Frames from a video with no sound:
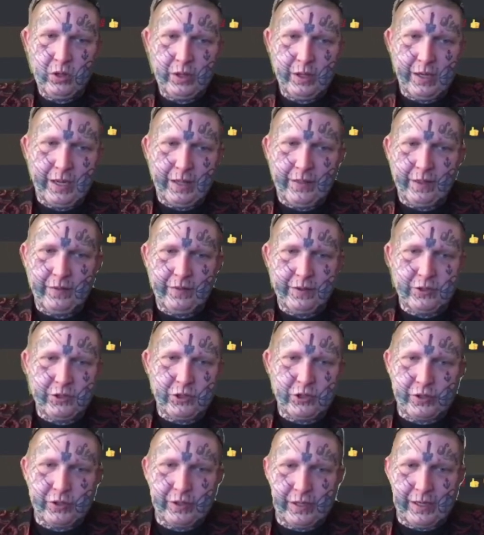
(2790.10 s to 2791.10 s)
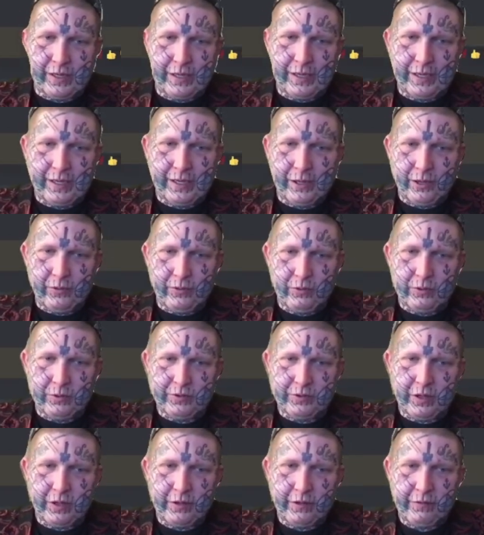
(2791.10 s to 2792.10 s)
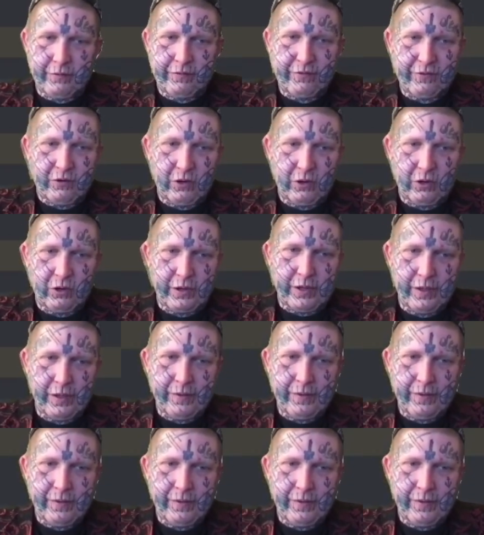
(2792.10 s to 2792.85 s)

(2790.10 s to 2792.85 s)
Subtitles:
And then let's try, what was the other one? Frog.